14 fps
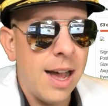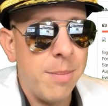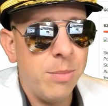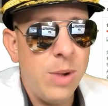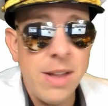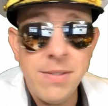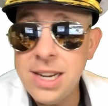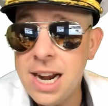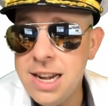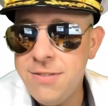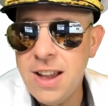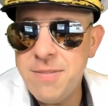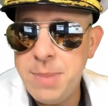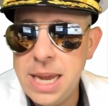We have a
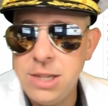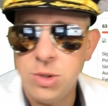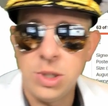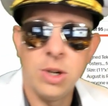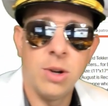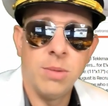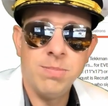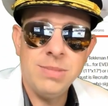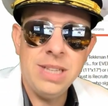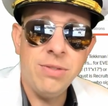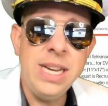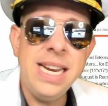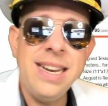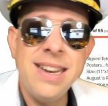95 patron goal.
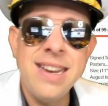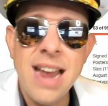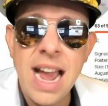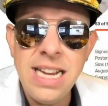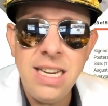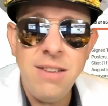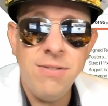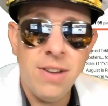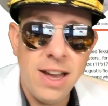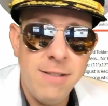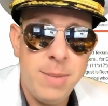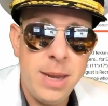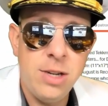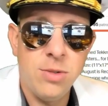If we hit
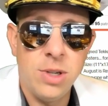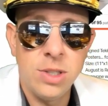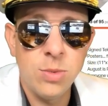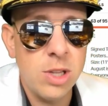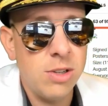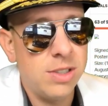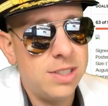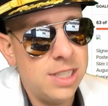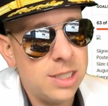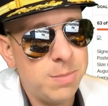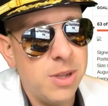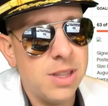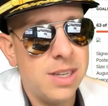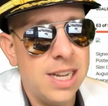95 patrons, whether it's
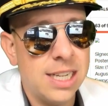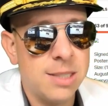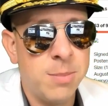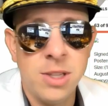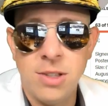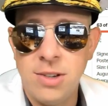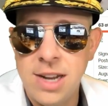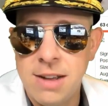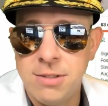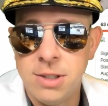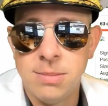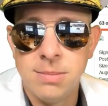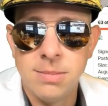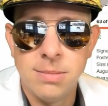this month, next month, or
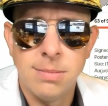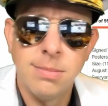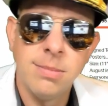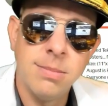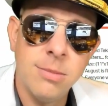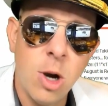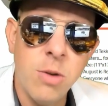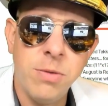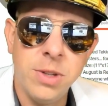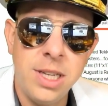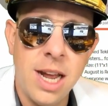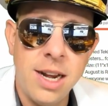never, hopefully not